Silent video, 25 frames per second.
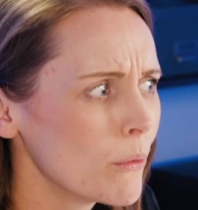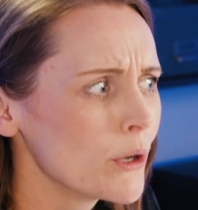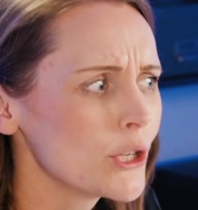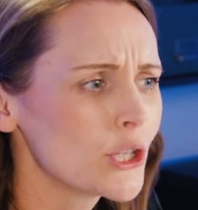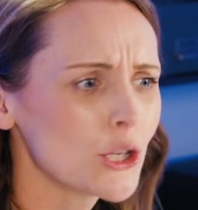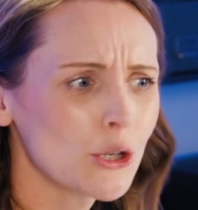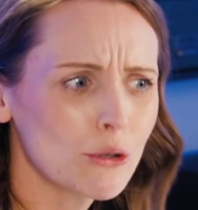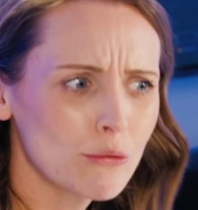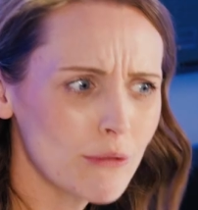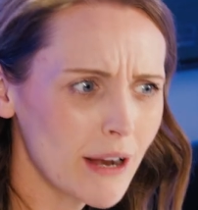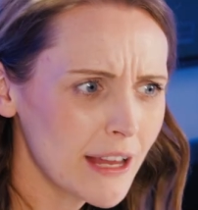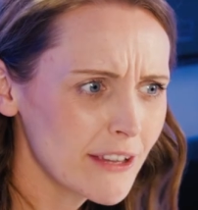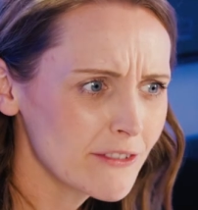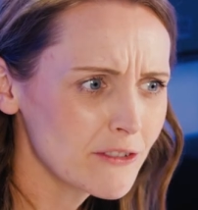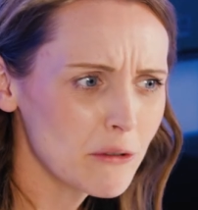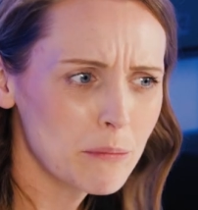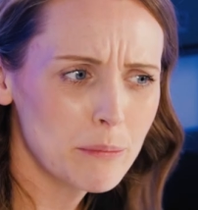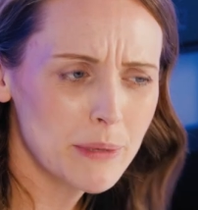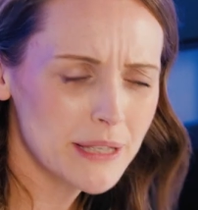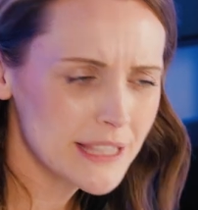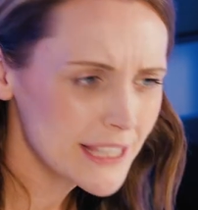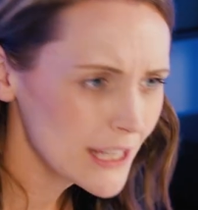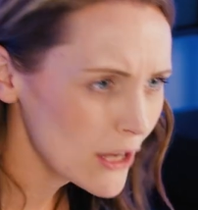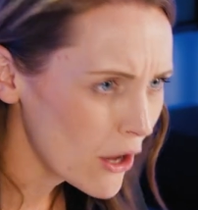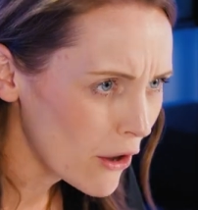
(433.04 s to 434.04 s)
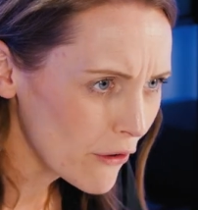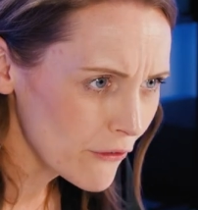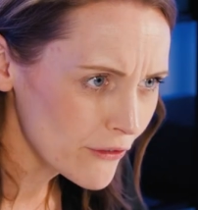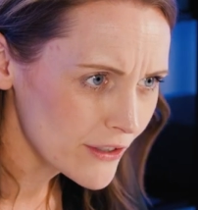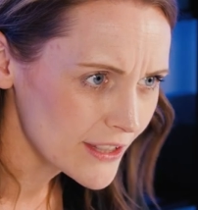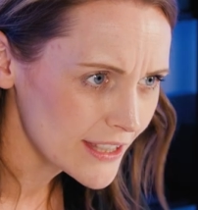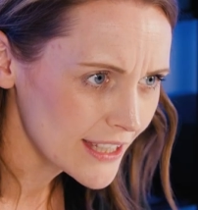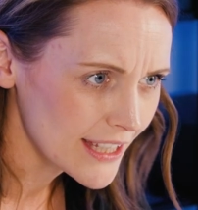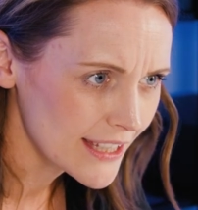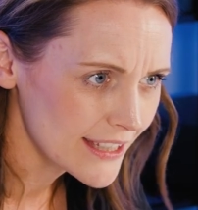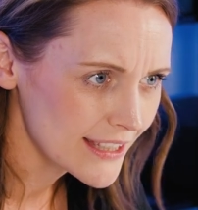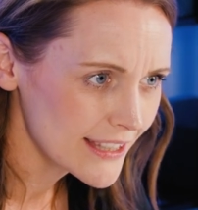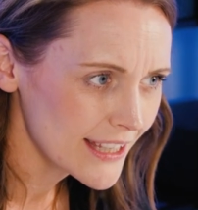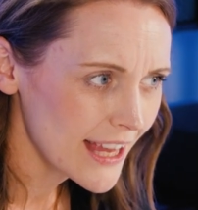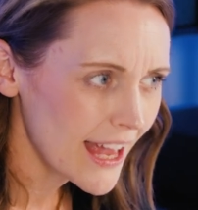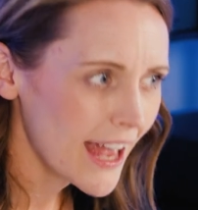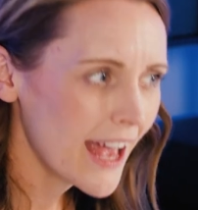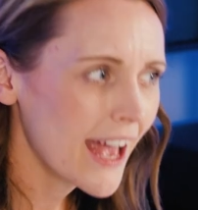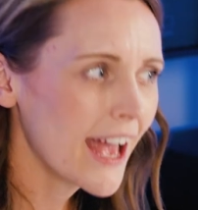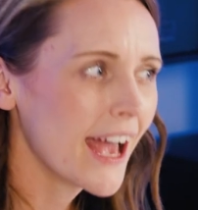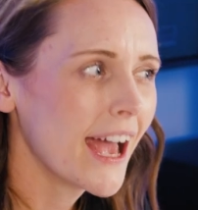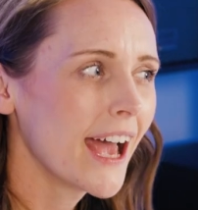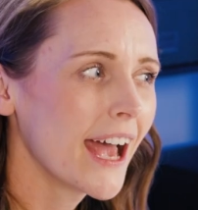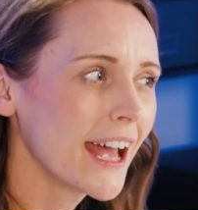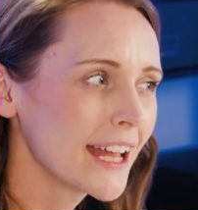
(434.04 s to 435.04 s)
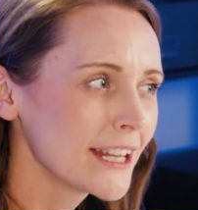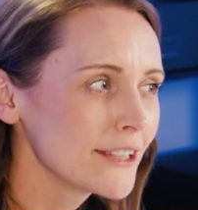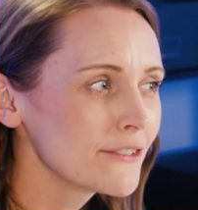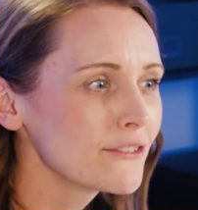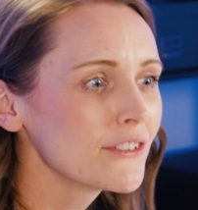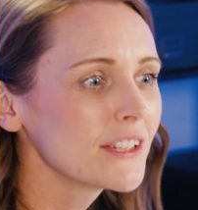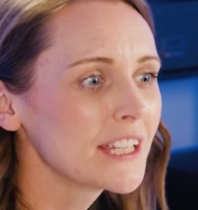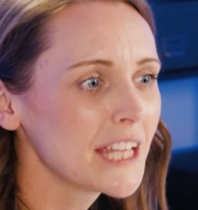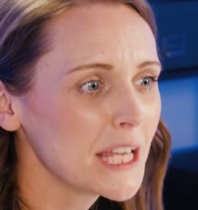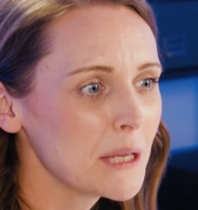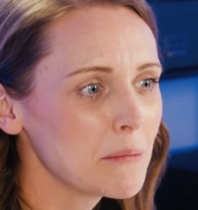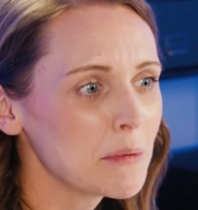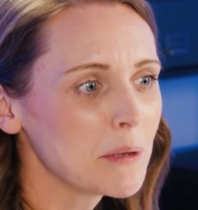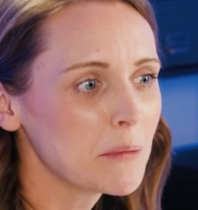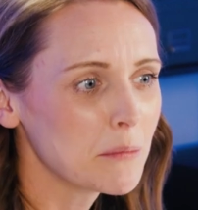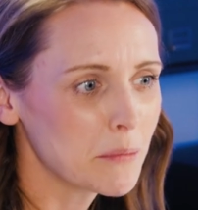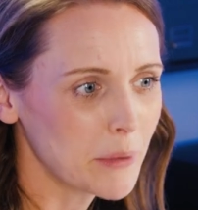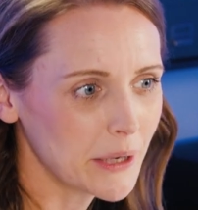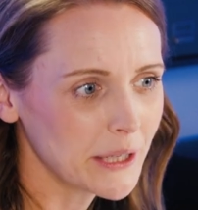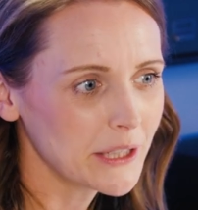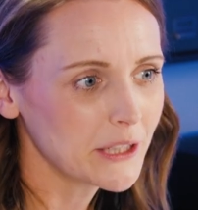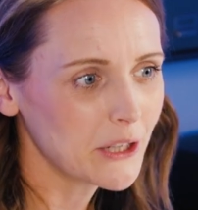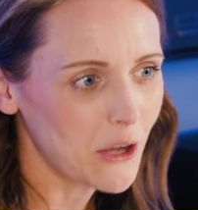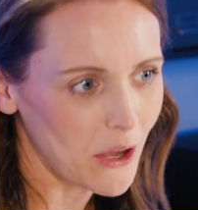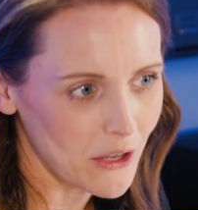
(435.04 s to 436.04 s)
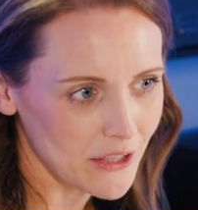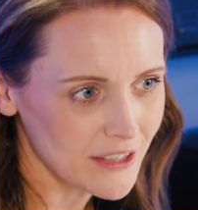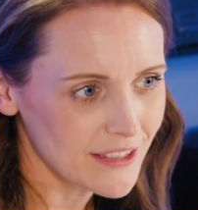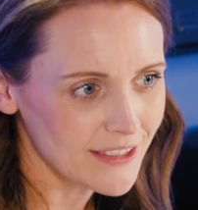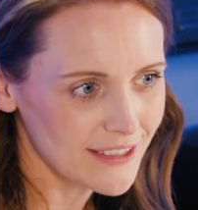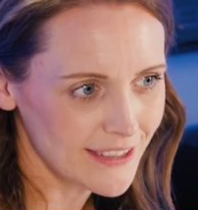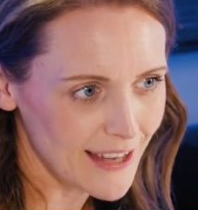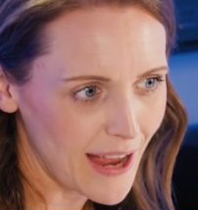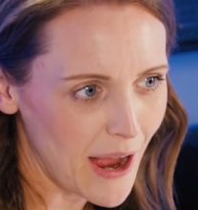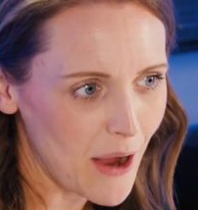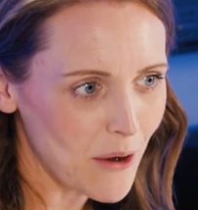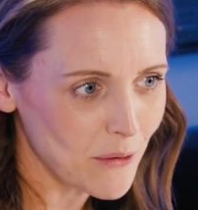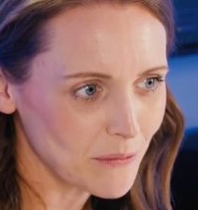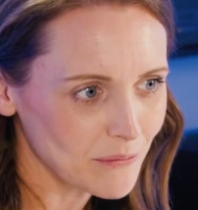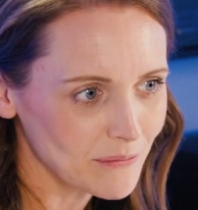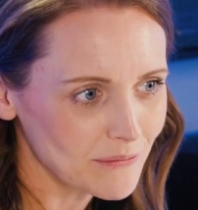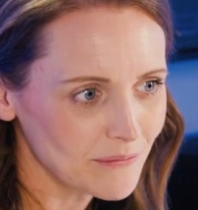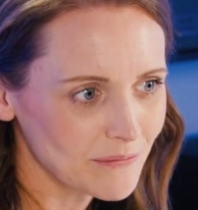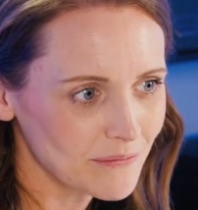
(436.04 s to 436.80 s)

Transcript: which are great for busy offices and for keeping print costs down.